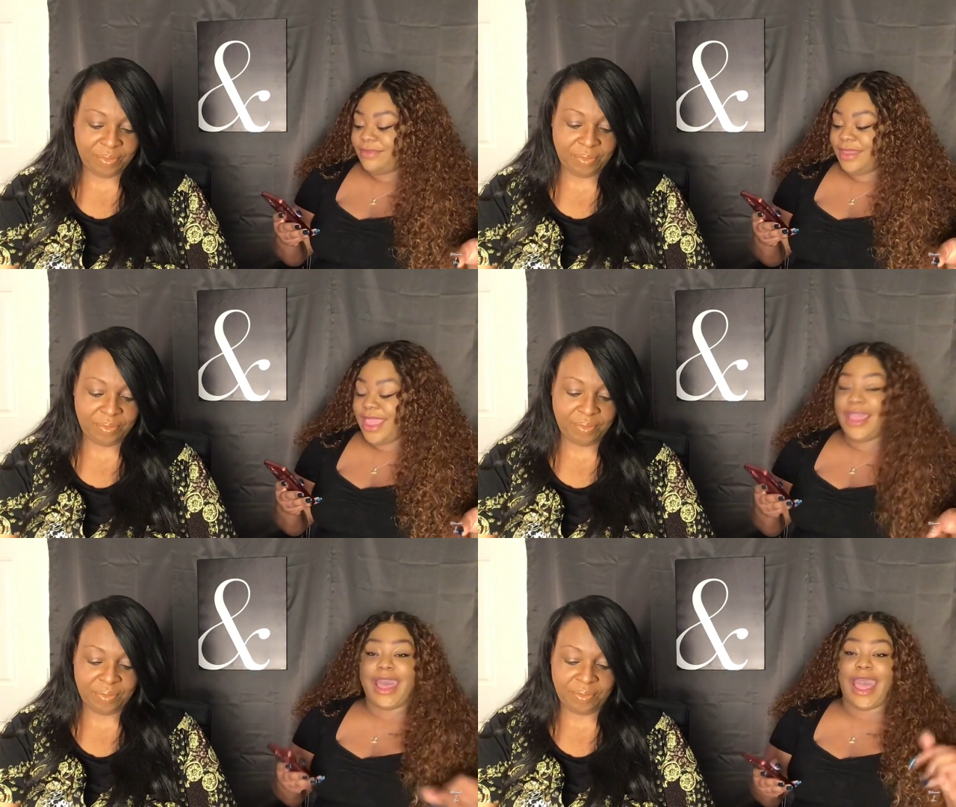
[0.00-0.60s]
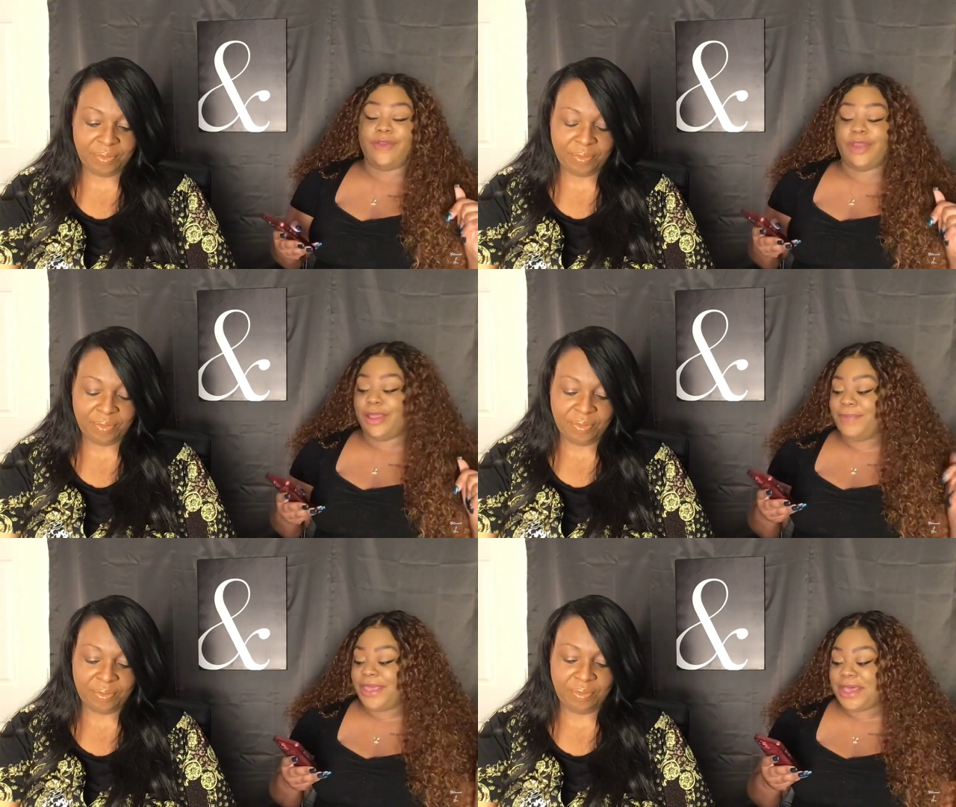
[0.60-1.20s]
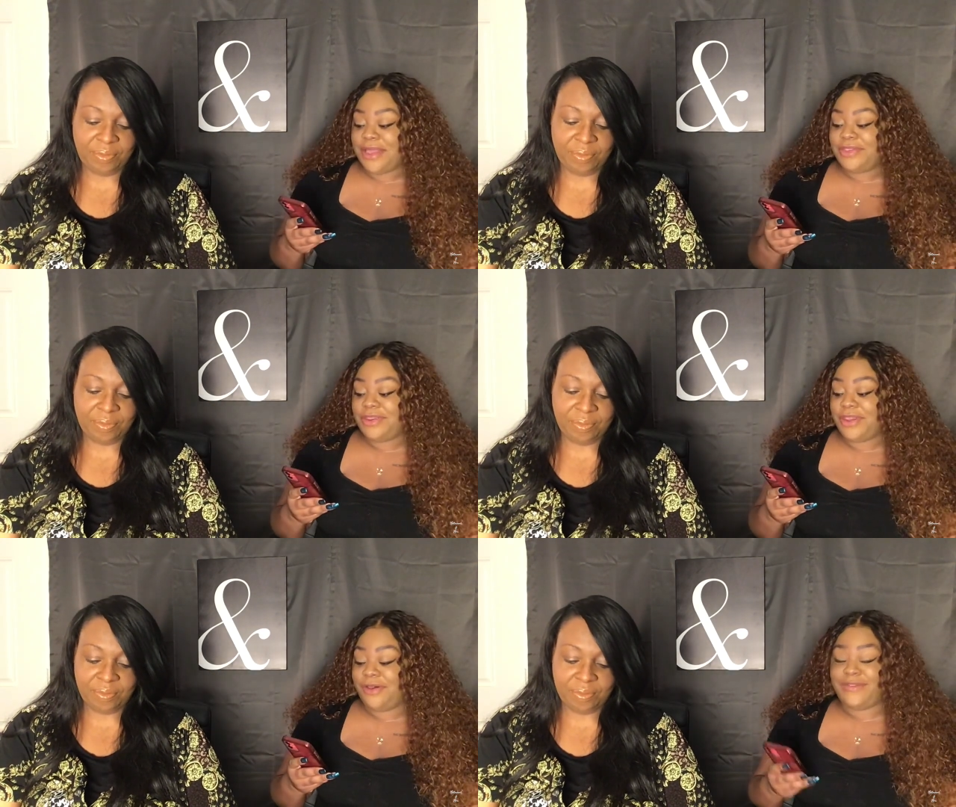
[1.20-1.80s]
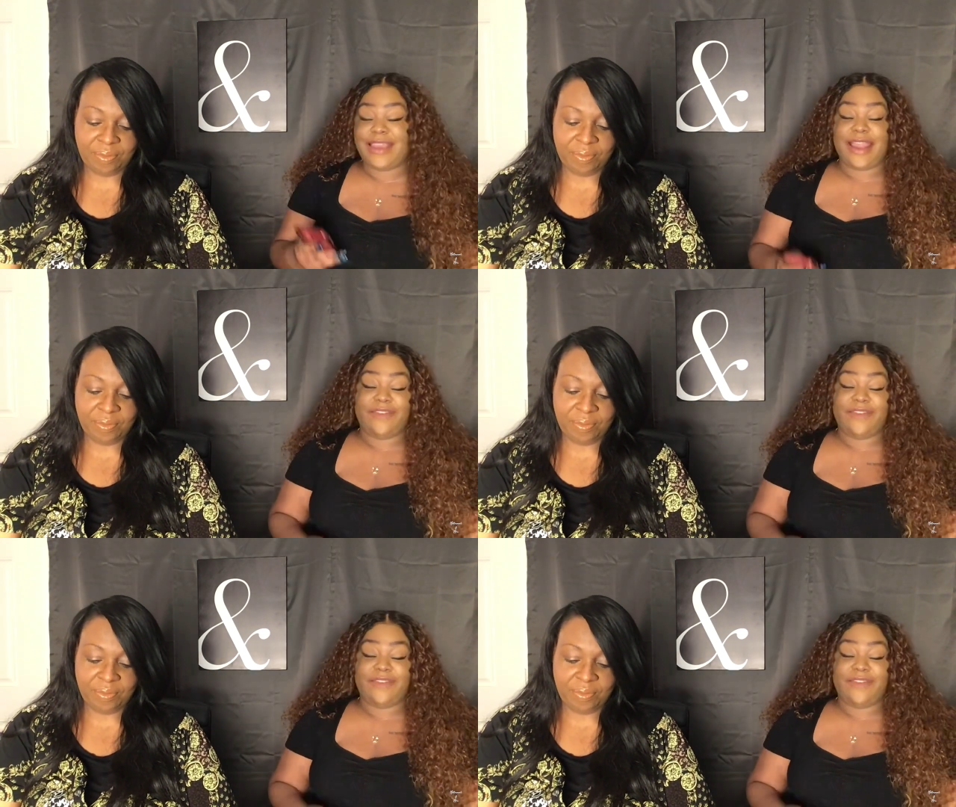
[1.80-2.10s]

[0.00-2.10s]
Speaker 1: and Kyra because, you know, if they're not